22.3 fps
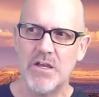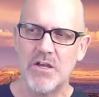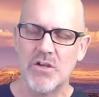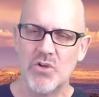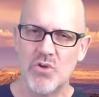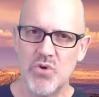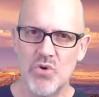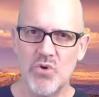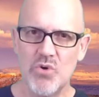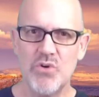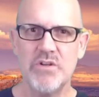
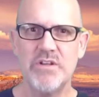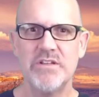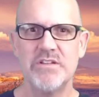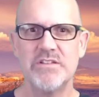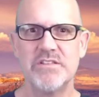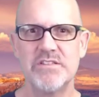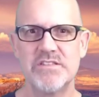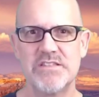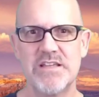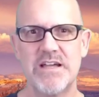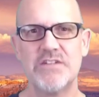Could
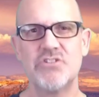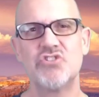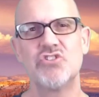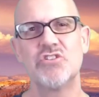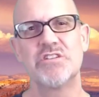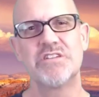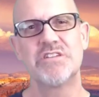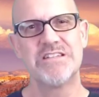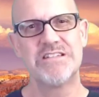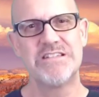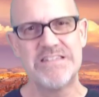such
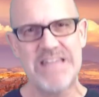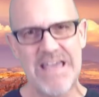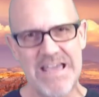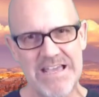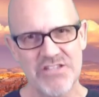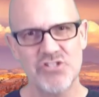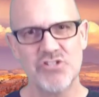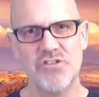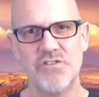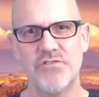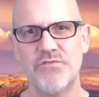
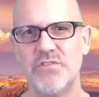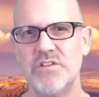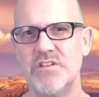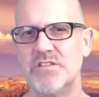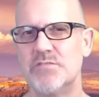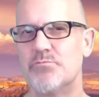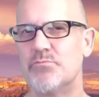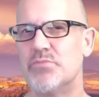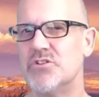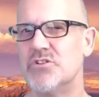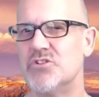
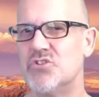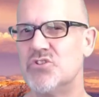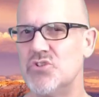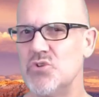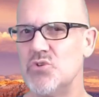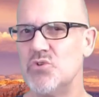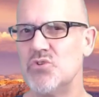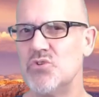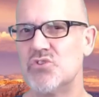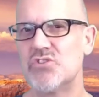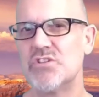catastrophes
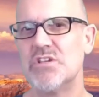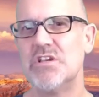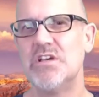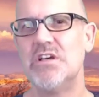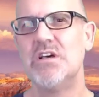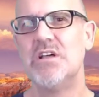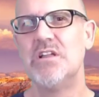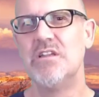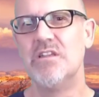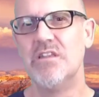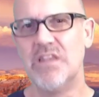produce
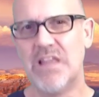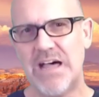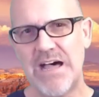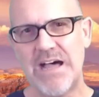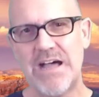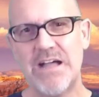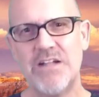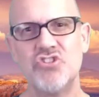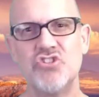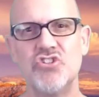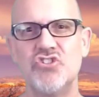
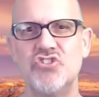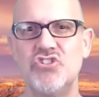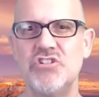large